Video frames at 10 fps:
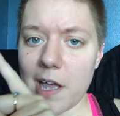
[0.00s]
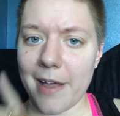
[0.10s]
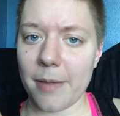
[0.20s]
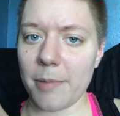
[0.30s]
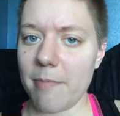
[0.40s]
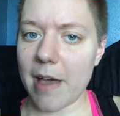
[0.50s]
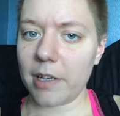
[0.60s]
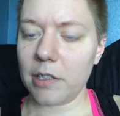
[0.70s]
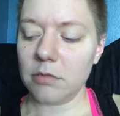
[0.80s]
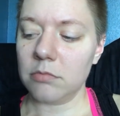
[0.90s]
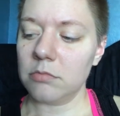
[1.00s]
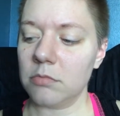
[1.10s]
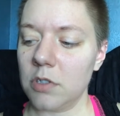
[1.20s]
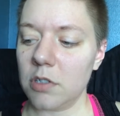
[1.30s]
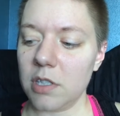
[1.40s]
I'll be back.
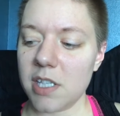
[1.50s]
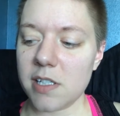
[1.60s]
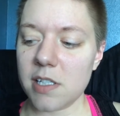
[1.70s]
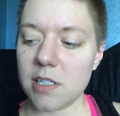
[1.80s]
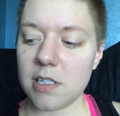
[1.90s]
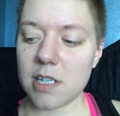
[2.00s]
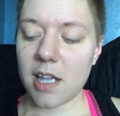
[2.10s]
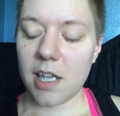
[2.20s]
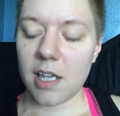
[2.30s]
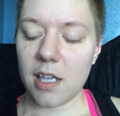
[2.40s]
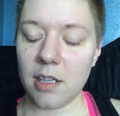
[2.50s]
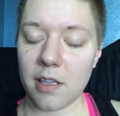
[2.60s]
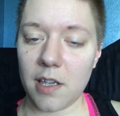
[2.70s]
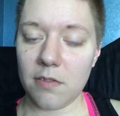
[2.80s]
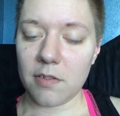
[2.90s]
This is a day in the
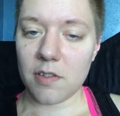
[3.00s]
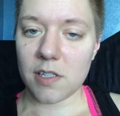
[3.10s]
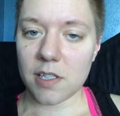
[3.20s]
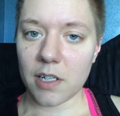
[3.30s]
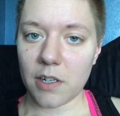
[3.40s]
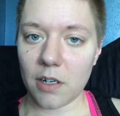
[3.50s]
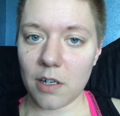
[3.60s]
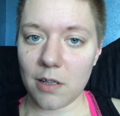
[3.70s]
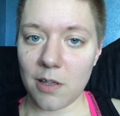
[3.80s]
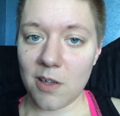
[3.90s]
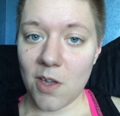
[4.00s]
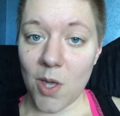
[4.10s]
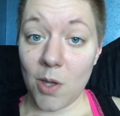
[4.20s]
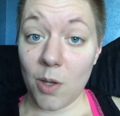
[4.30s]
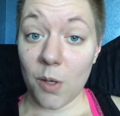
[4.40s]
life of a sick girl
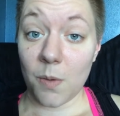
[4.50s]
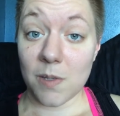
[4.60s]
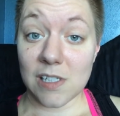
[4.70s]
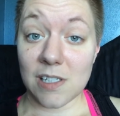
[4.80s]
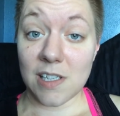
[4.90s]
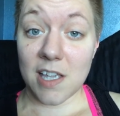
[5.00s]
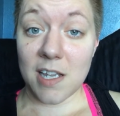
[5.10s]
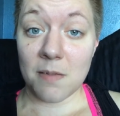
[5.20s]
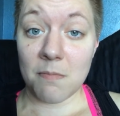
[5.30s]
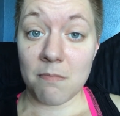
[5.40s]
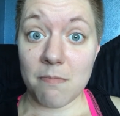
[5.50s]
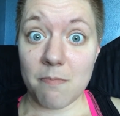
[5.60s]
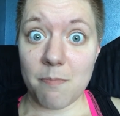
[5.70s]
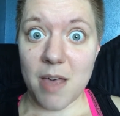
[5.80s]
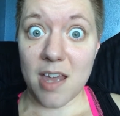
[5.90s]
who is getting
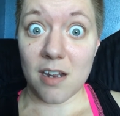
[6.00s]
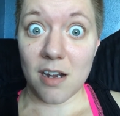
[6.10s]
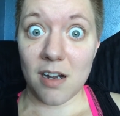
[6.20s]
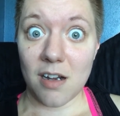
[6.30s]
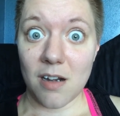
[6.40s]
better.